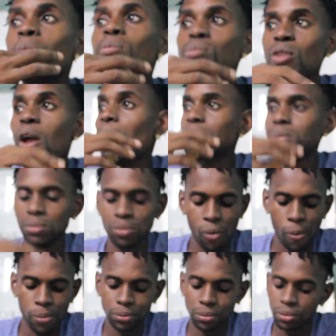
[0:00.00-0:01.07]
The ring
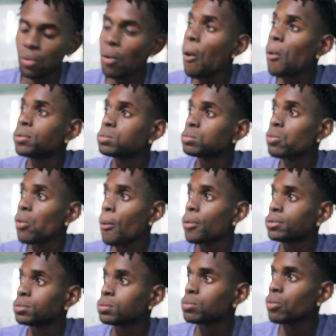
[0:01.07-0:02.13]
it's gonna be right at the
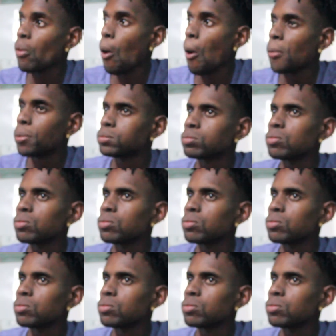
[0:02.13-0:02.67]
church here.